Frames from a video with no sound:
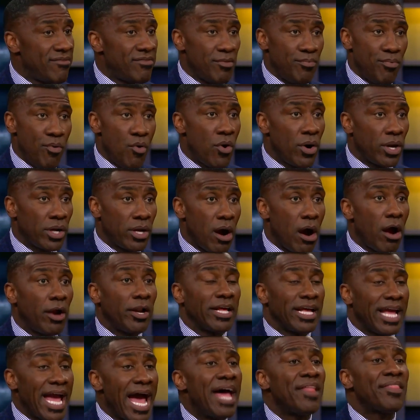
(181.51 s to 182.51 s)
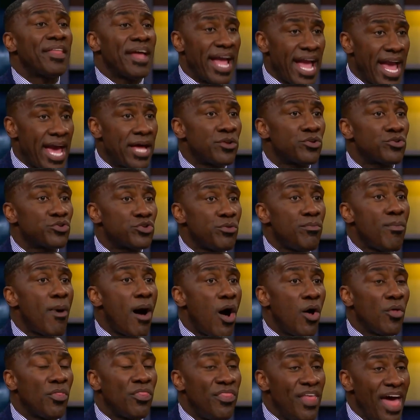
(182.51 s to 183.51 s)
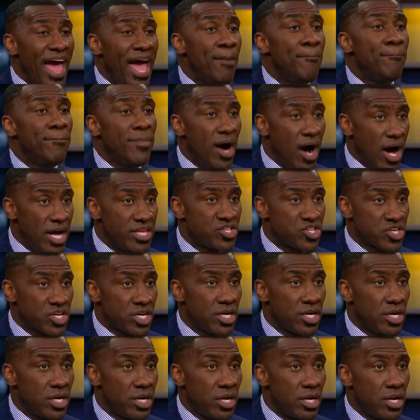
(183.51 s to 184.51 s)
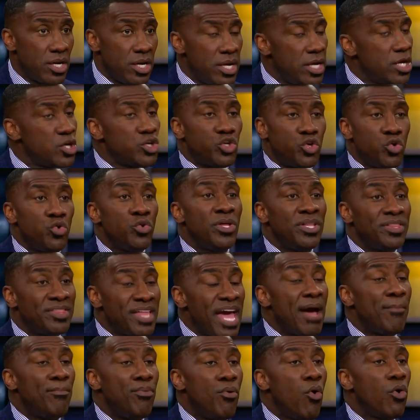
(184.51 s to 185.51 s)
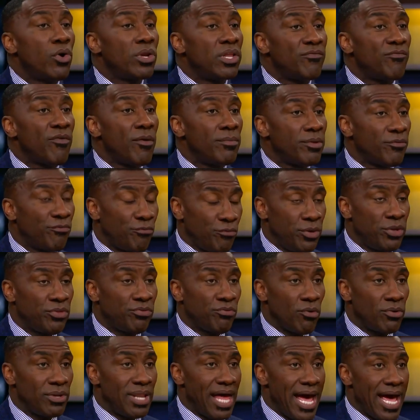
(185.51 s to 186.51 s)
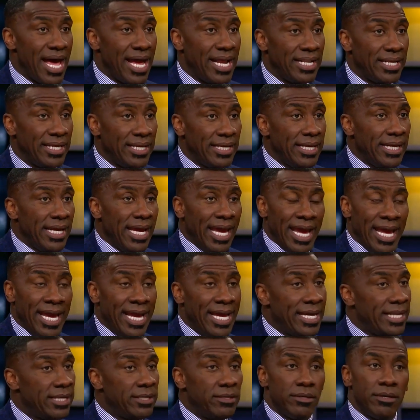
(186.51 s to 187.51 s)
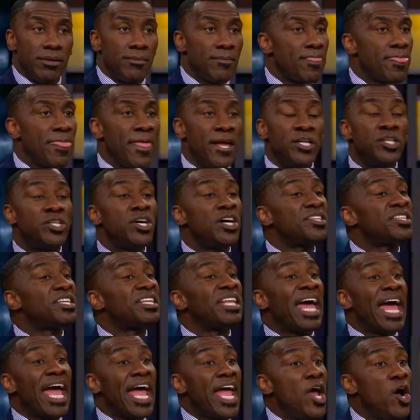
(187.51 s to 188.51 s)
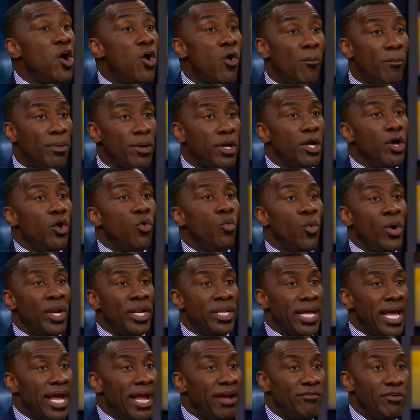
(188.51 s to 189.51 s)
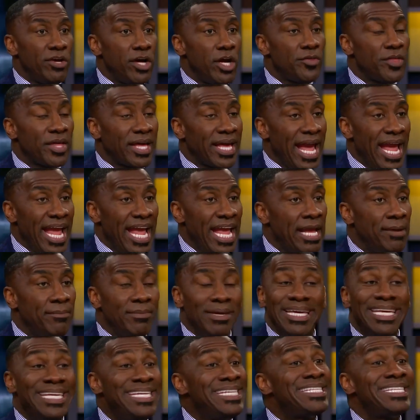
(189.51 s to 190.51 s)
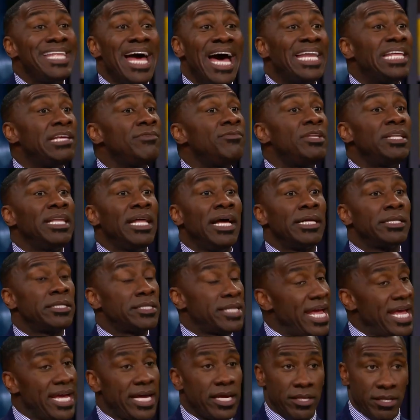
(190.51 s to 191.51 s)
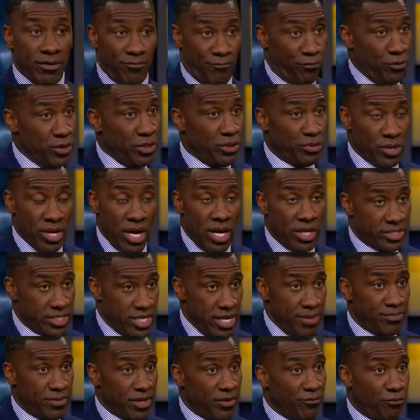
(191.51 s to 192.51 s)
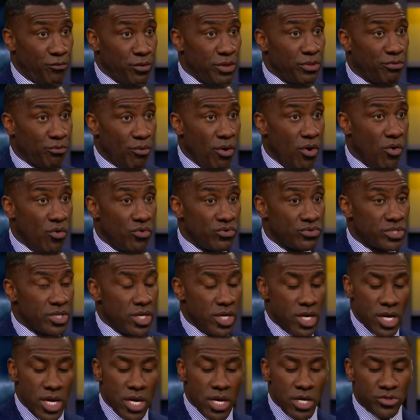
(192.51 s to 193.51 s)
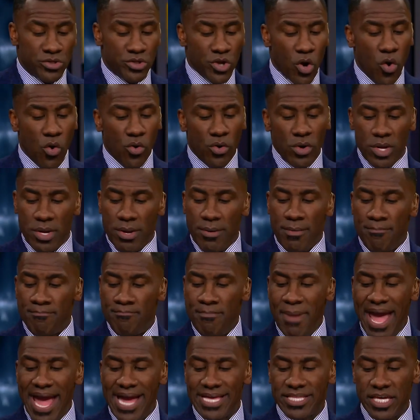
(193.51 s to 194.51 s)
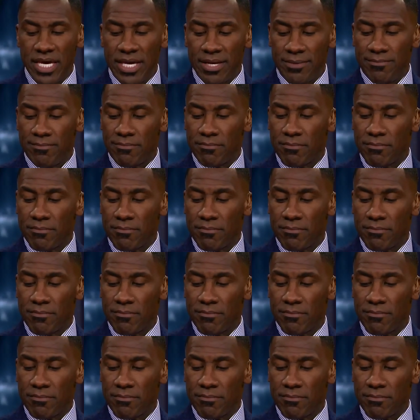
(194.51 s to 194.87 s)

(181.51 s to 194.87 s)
a point guard, a guy that handles the ball that much, shooting that poorly from the free throw line. And it doesn't help when every other game, he's not even taking attempting free throws. So Magic,